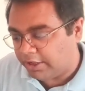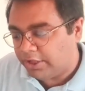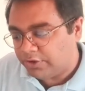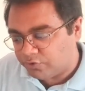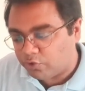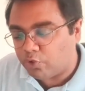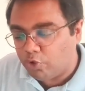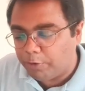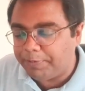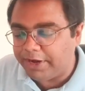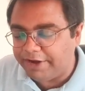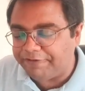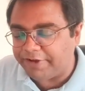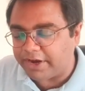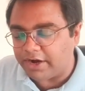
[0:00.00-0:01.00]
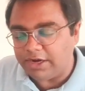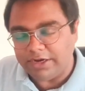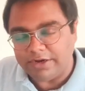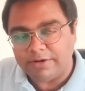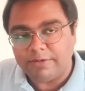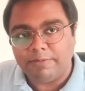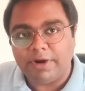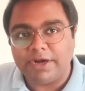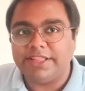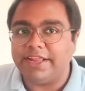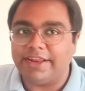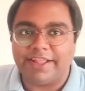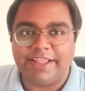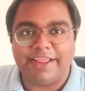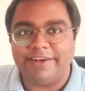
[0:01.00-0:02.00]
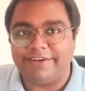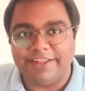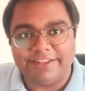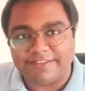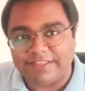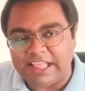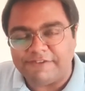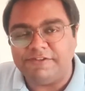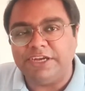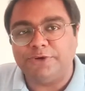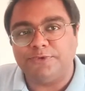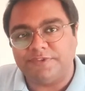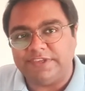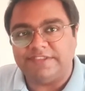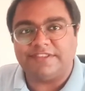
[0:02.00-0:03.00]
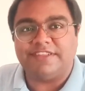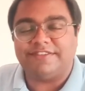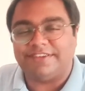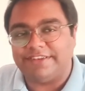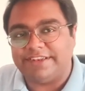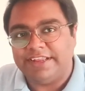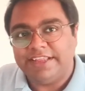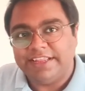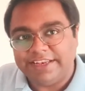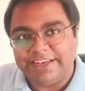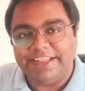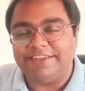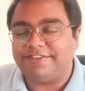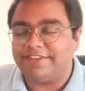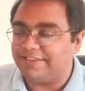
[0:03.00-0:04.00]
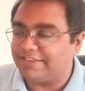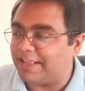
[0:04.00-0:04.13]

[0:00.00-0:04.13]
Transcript: So could be difficult, but then again, it's lovely to see such nations.